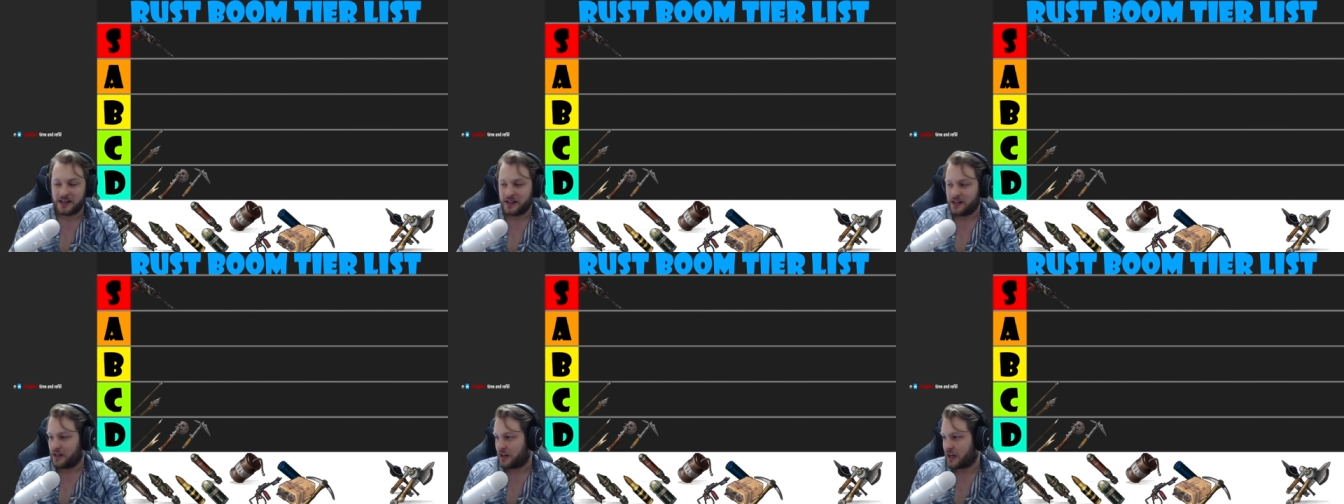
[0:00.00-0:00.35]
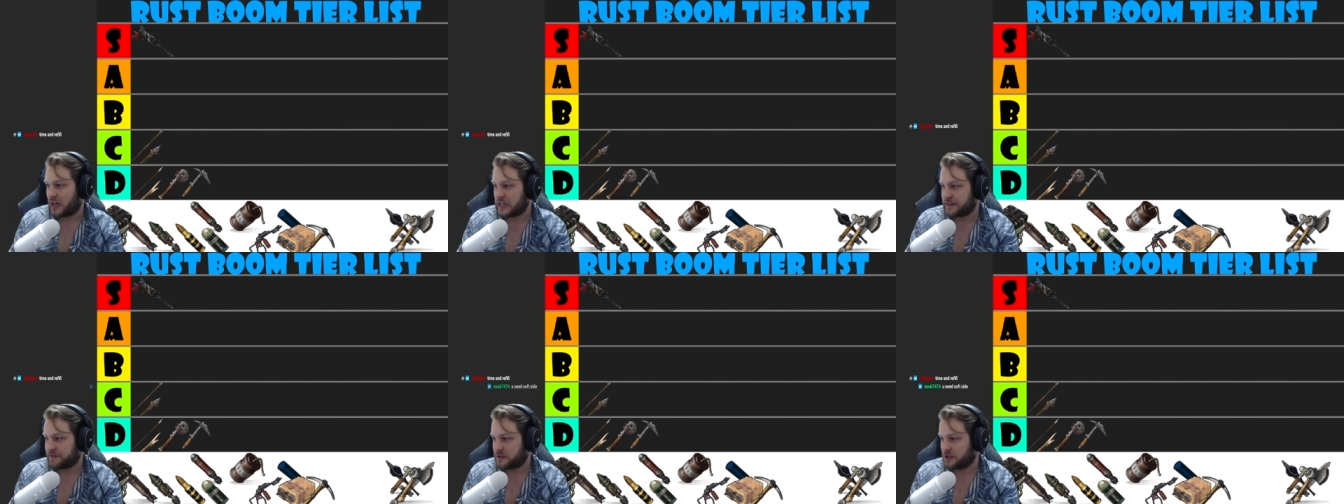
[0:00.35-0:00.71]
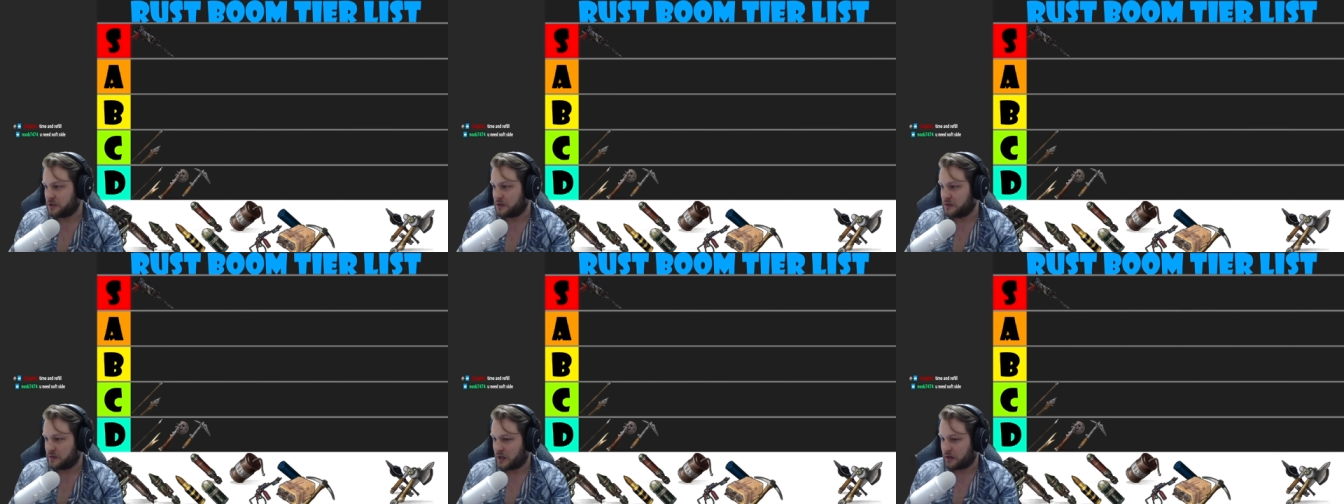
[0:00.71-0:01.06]
Like if
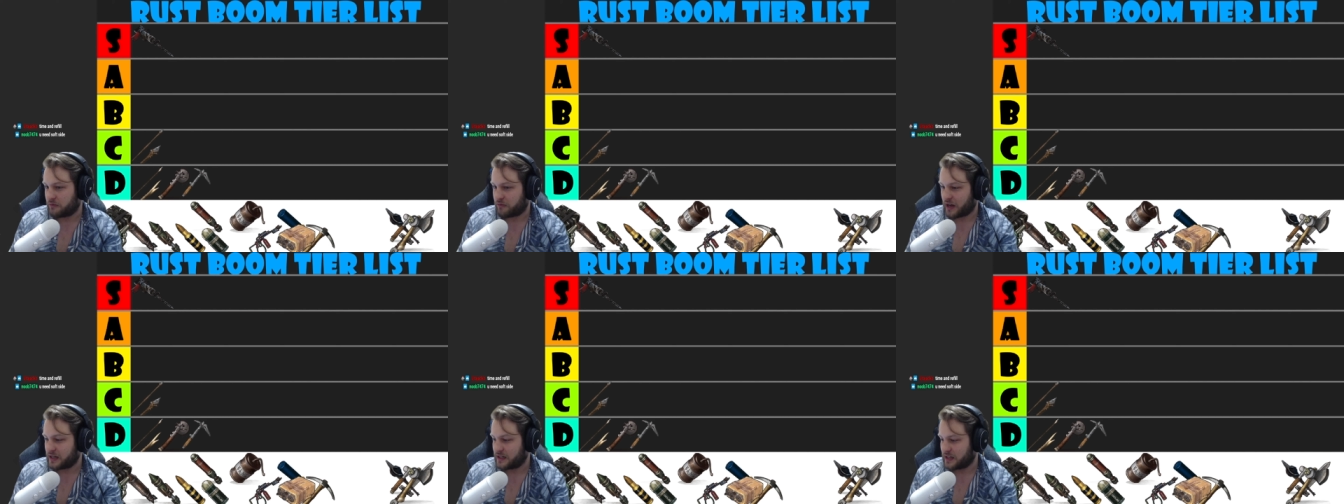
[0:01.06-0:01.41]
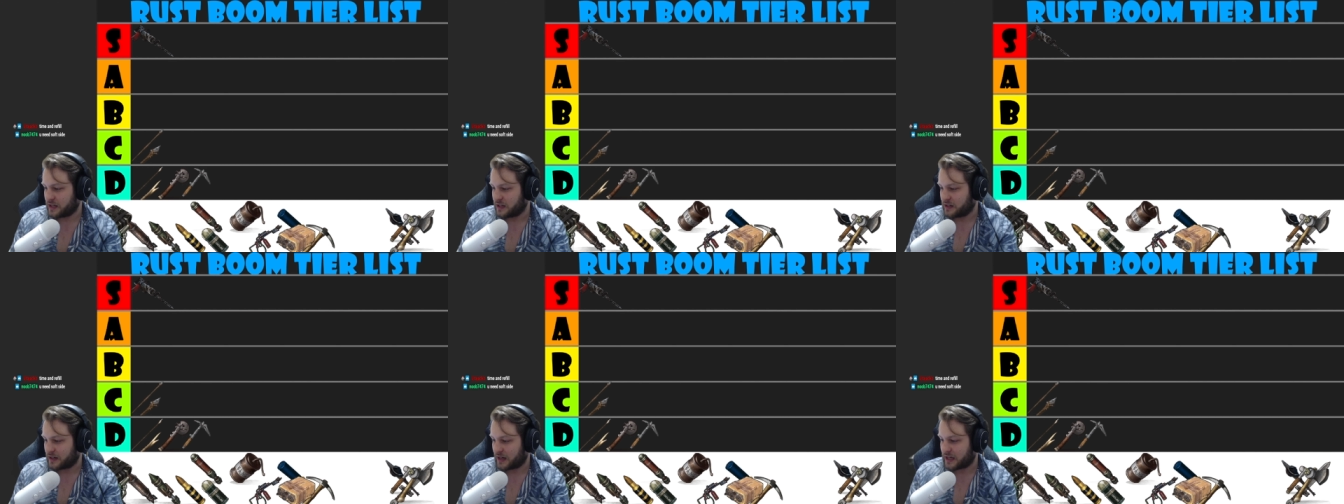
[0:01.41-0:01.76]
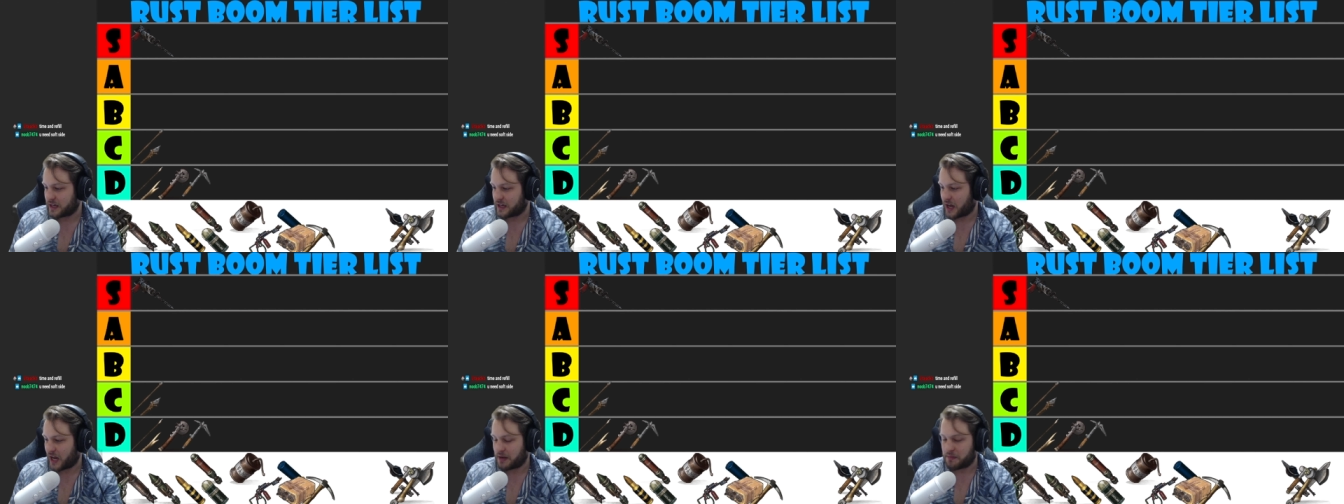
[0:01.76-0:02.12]
you are raiding late
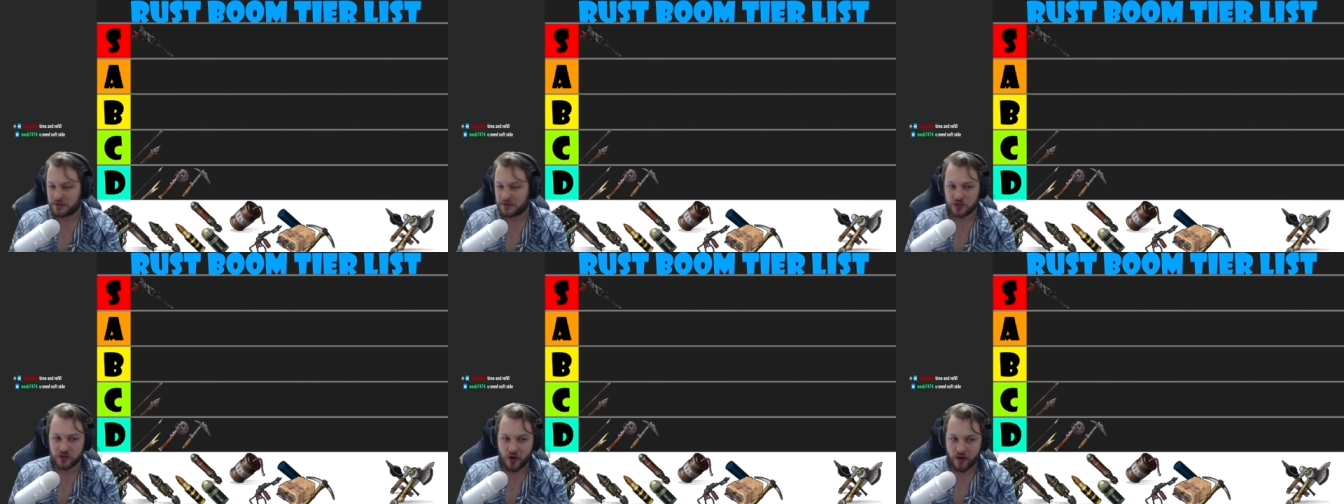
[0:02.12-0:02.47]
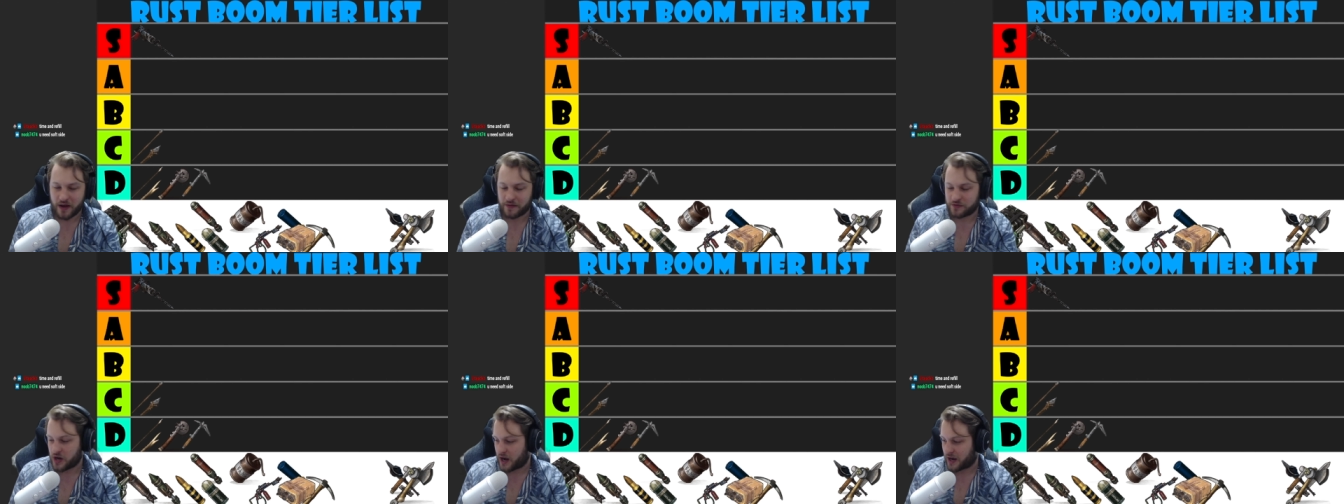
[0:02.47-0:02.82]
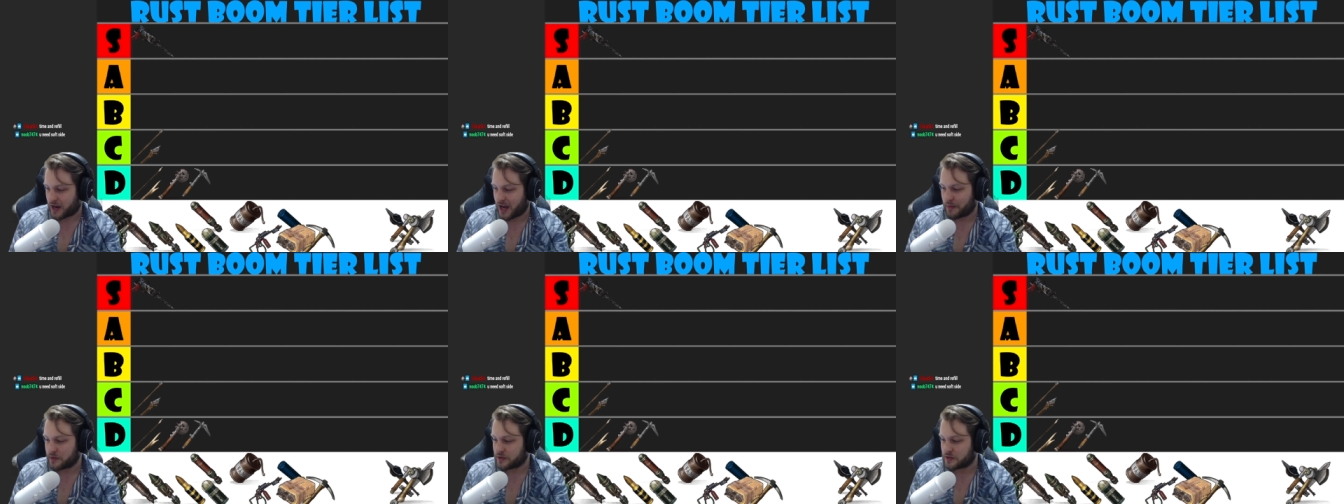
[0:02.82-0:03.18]
game and you don't have
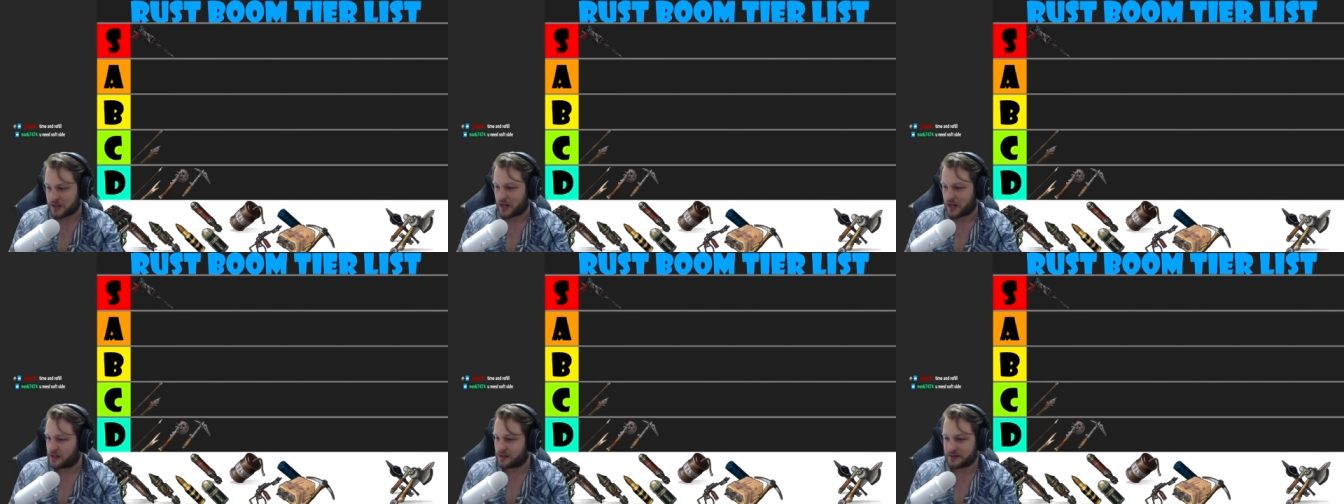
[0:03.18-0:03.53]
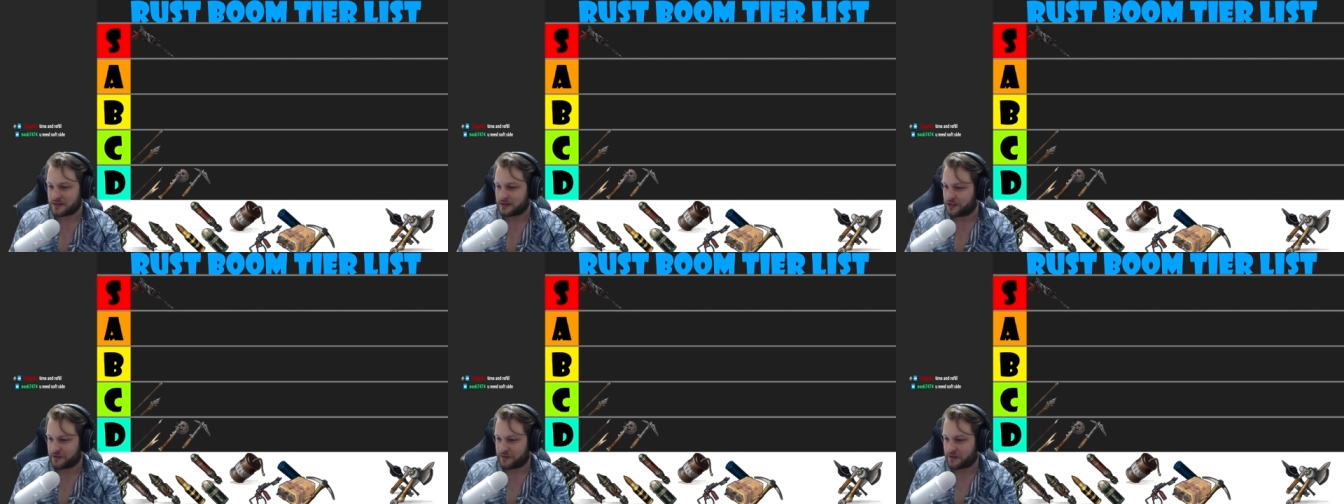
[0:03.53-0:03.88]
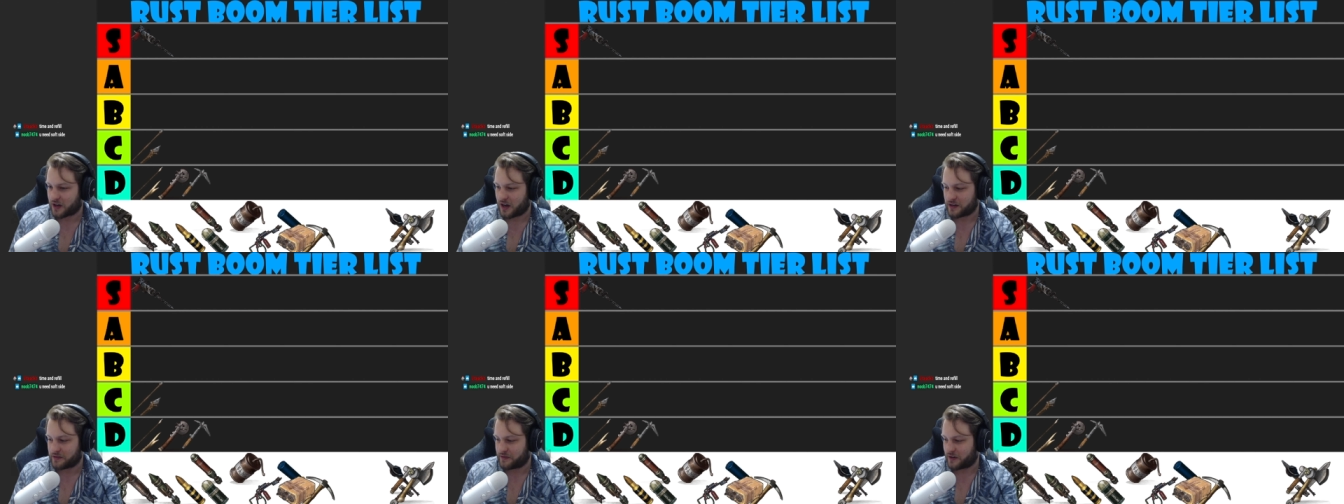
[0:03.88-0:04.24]
jackhammers, then you're
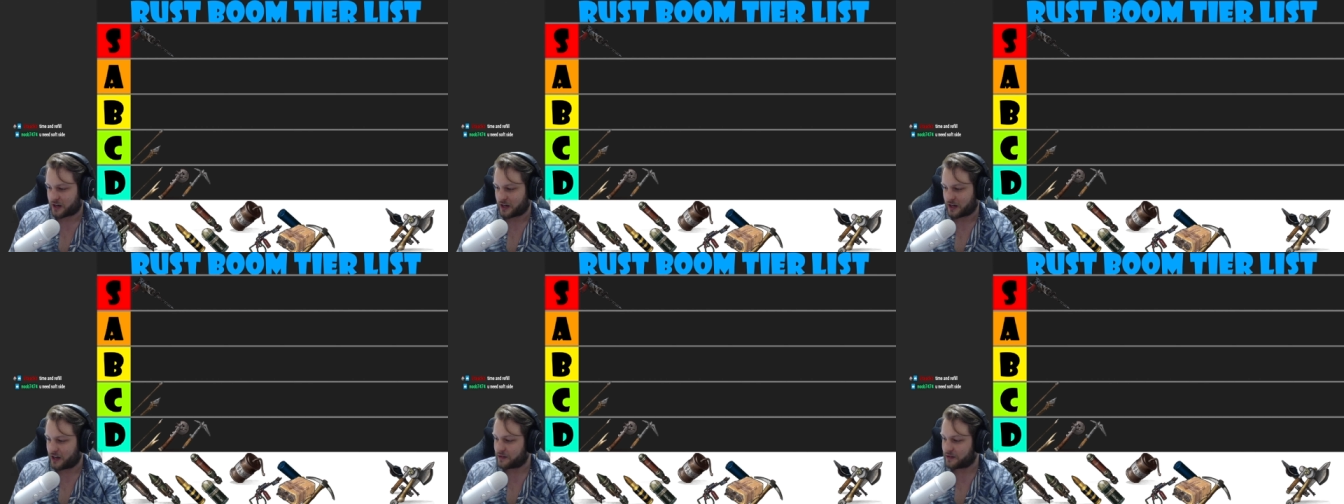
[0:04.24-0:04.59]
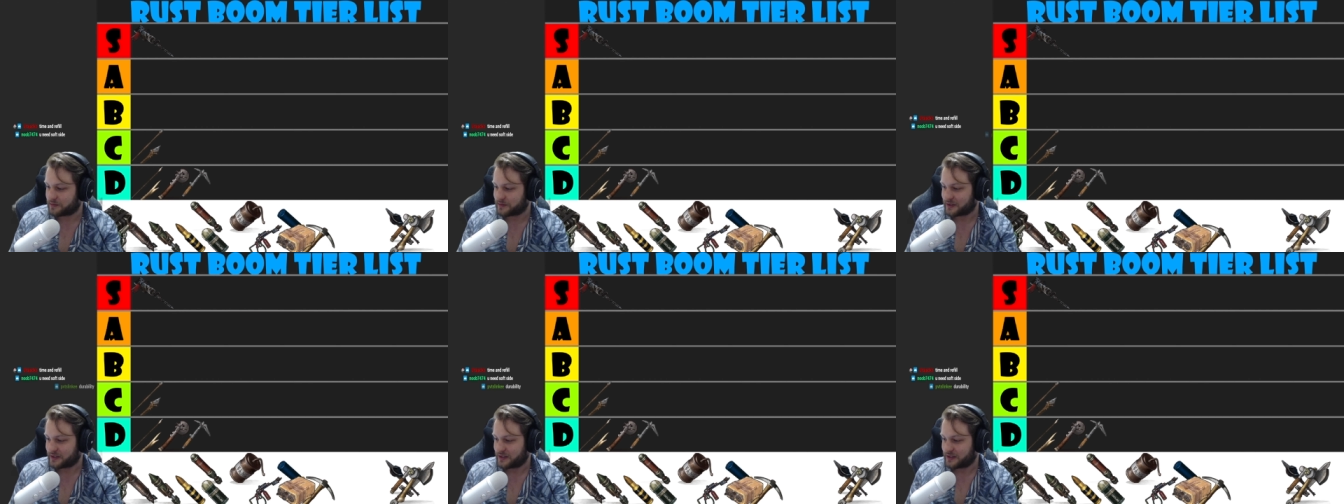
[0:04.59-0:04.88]
kind of fucking up.